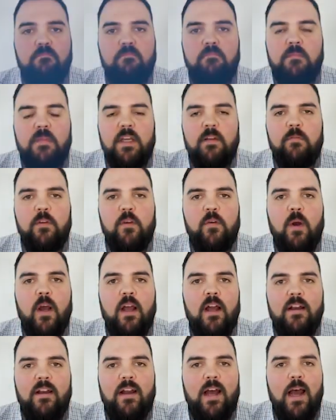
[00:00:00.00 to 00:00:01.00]
give you
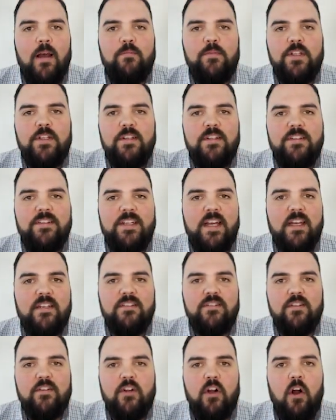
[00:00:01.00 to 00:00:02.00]
an option to
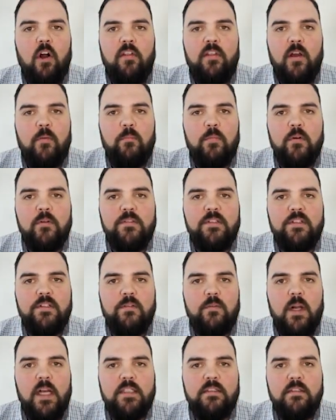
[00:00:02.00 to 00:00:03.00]
text or call that person
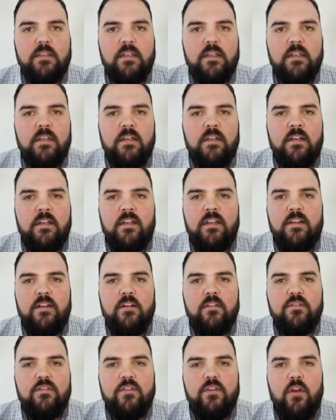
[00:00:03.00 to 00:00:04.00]
directly.
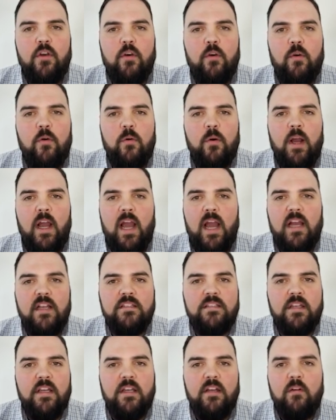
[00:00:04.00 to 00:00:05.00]
There's no
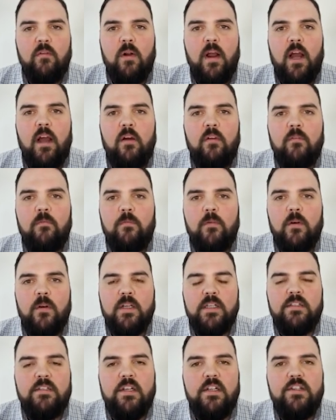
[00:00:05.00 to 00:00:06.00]
asking around for an
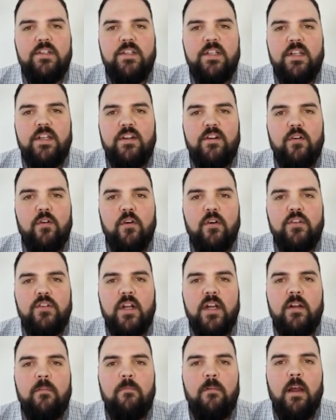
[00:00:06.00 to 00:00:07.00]
extension or
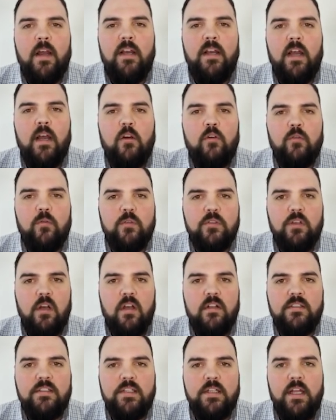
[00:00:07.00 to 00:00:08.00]
trying to find out who's
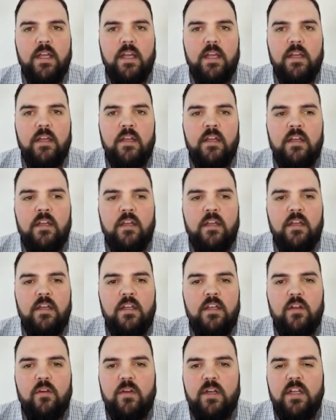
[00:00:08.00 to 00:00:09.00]
on today.
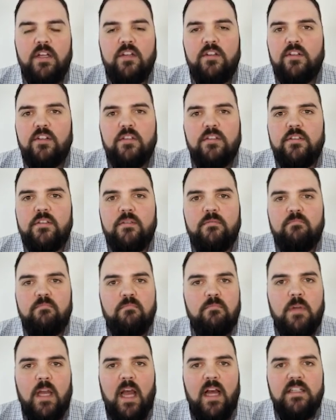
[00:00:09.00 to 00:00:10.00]
You can just
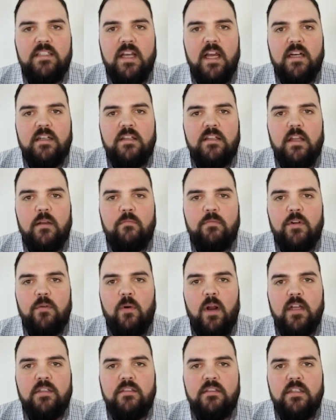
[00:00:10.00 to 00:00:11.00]
contact them
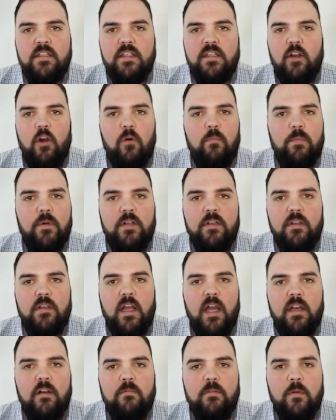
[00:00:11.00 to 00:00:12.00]
directly, open a
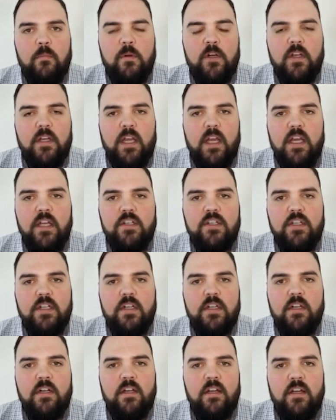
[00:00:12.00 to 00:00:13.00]
line of
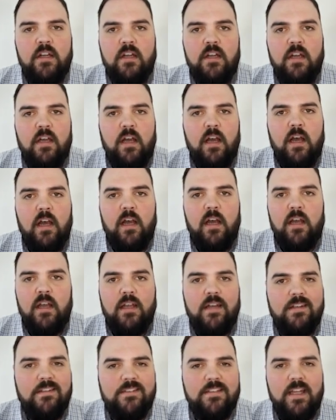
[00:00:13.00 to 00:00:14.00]
communication,
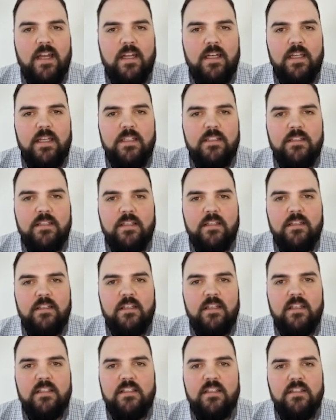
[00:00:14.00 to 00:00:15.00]
and it's that easy.
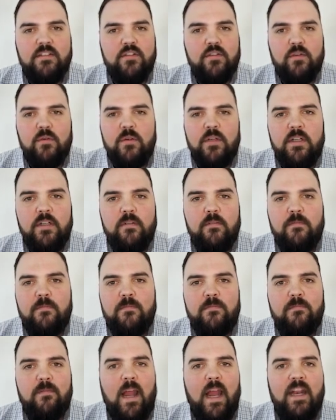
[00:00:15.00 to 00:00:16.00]
It's
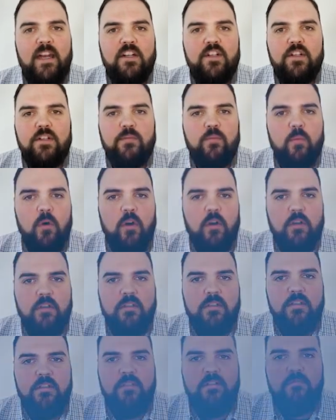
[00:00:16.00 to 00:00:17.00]
intuitive and it just
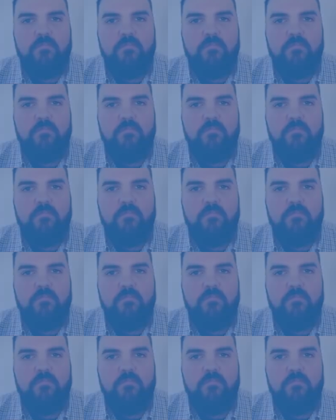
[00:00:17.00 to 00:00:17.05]
works.